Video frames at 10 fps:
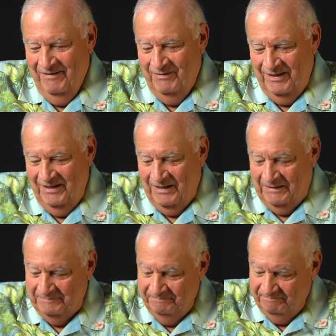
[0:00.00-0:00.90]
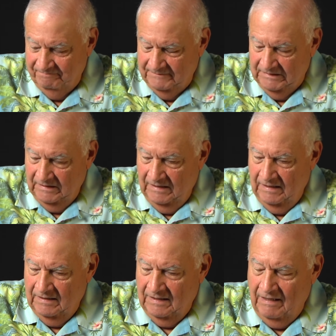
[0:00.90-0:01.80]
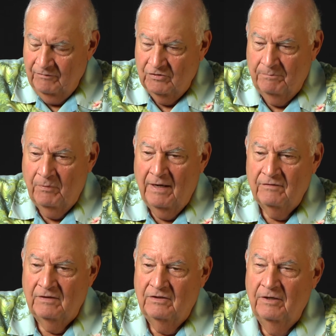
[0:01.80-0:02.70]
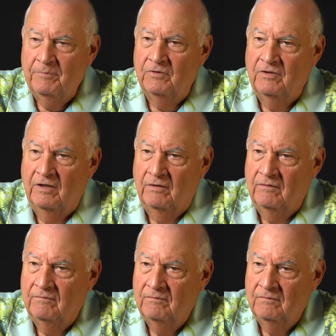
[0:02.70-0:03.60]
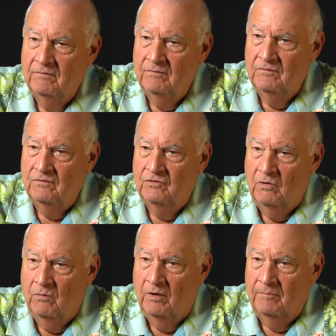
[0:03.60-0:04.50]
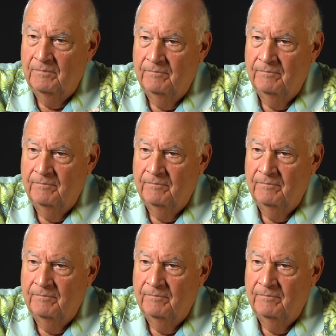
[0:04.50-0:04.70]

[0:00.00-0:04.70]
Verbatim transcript: but um, I was surprised that Tippins didn't show up